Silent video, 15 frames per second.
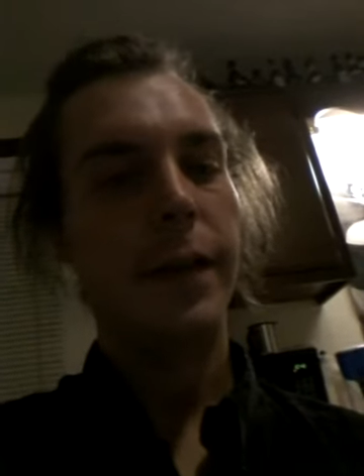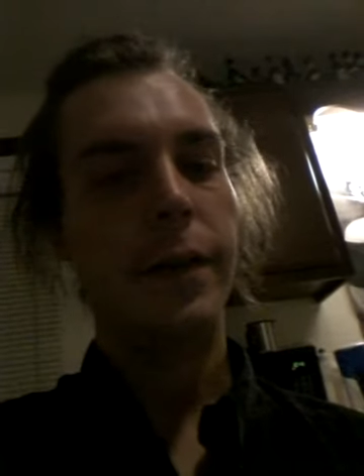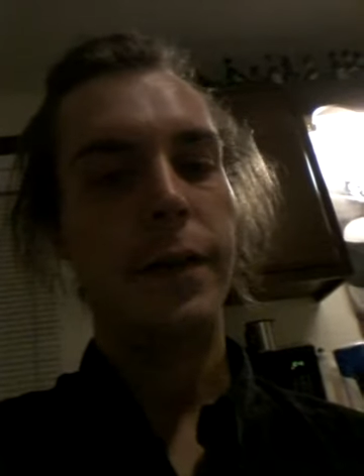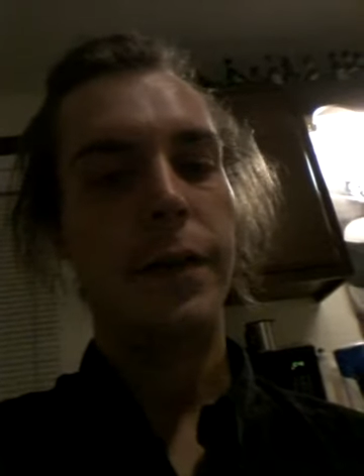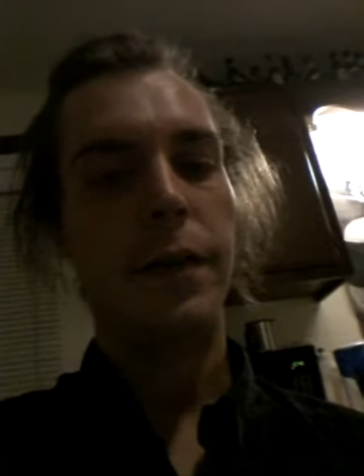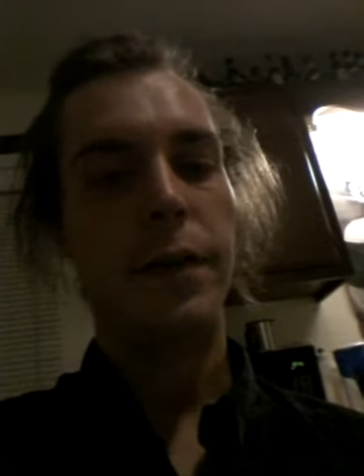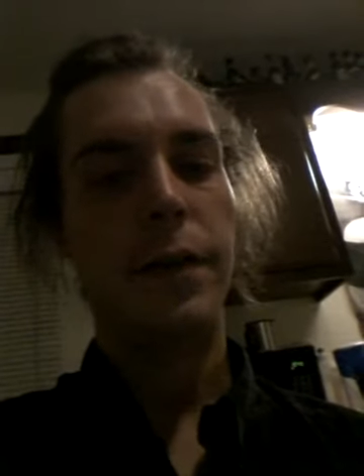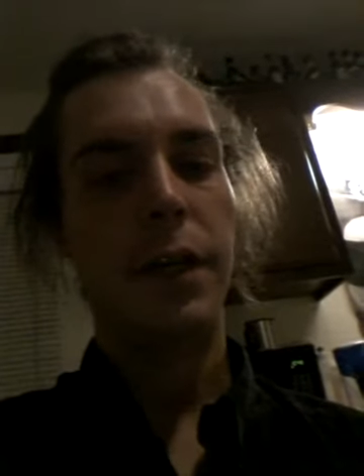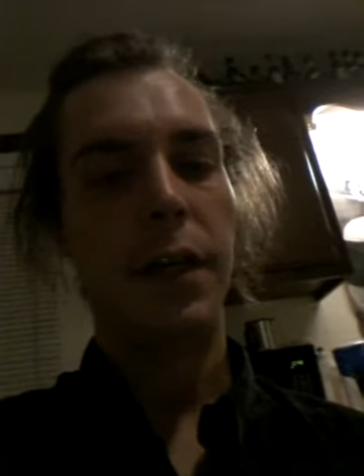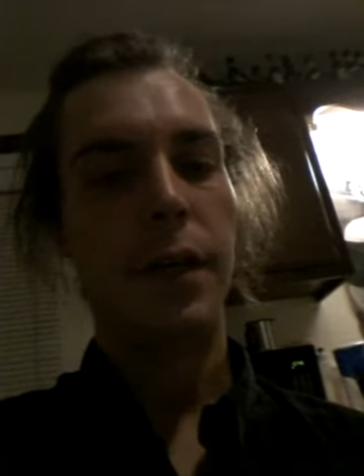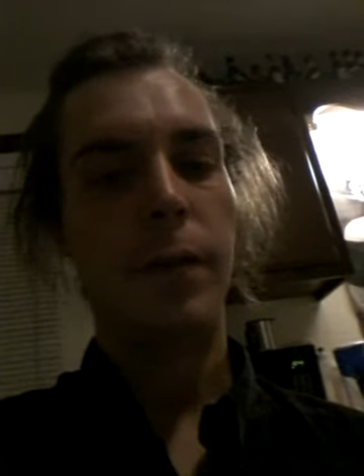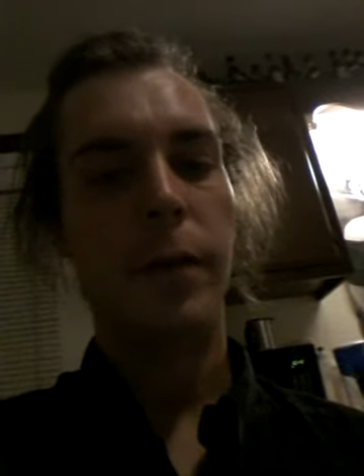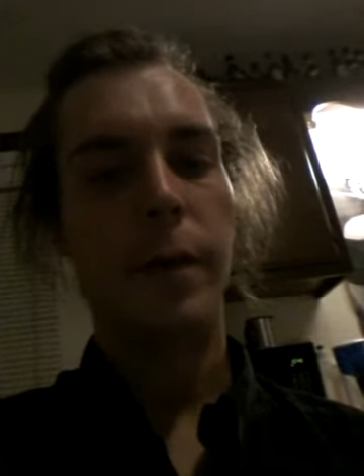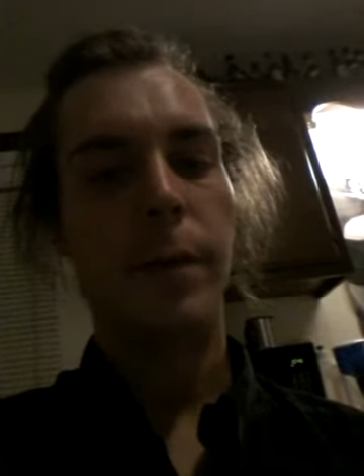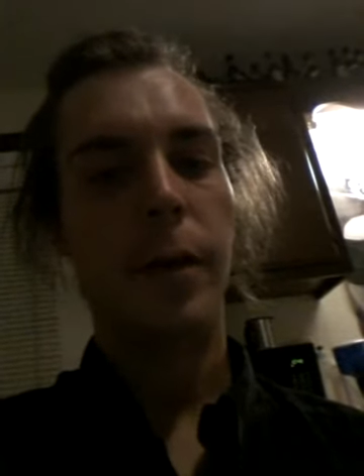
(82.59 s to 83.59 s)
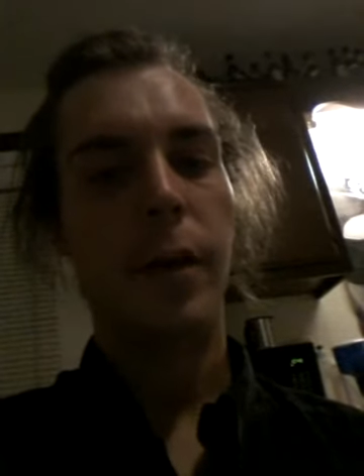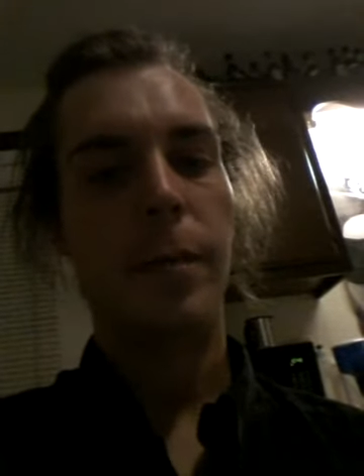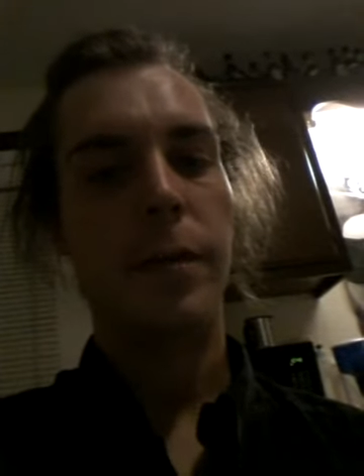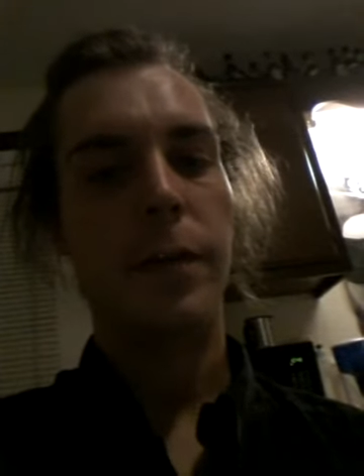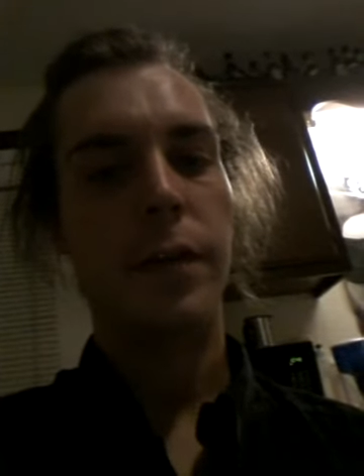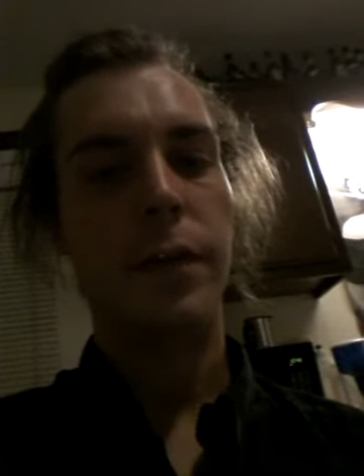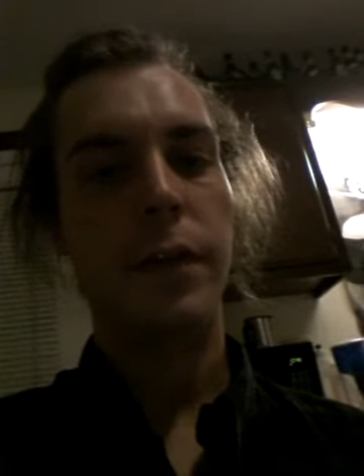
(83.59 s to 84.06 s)
this is the only
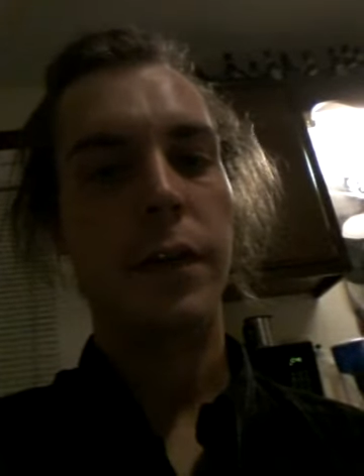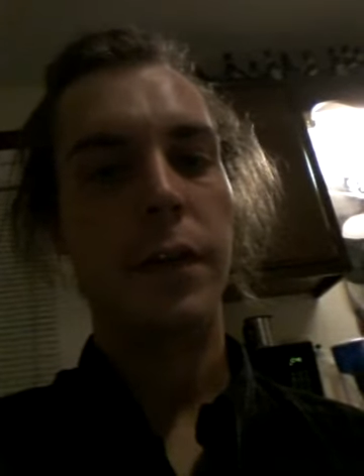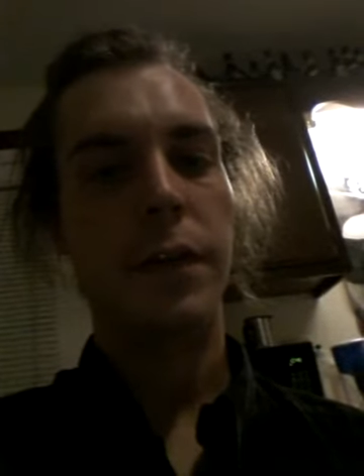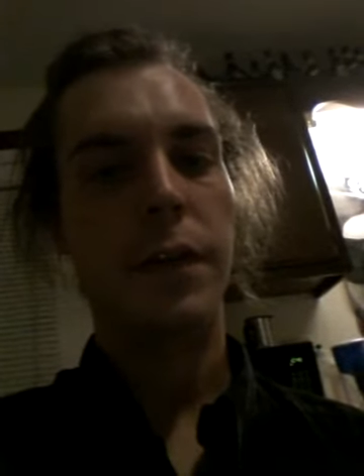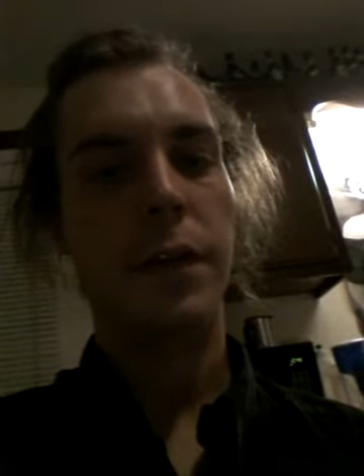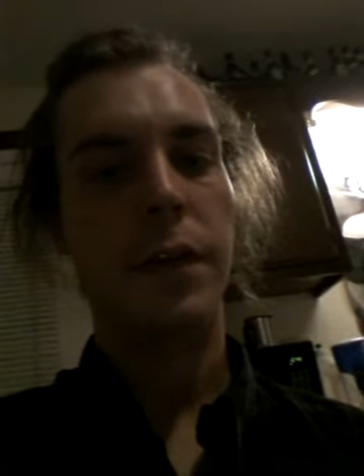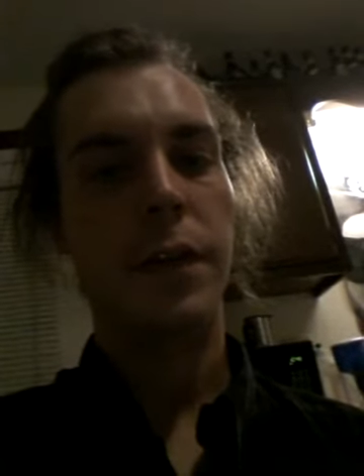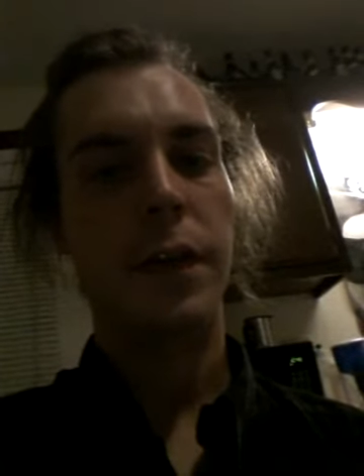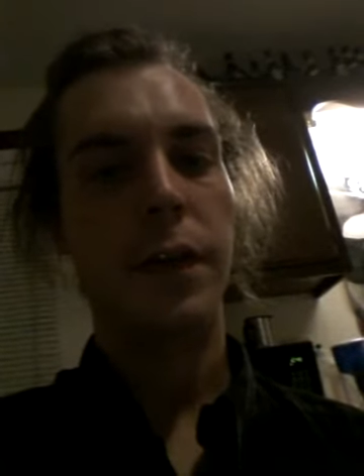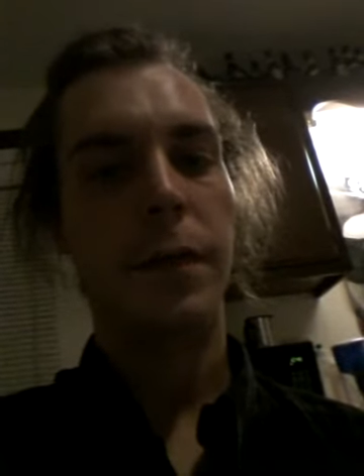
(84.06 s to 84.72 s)
purpose and this is the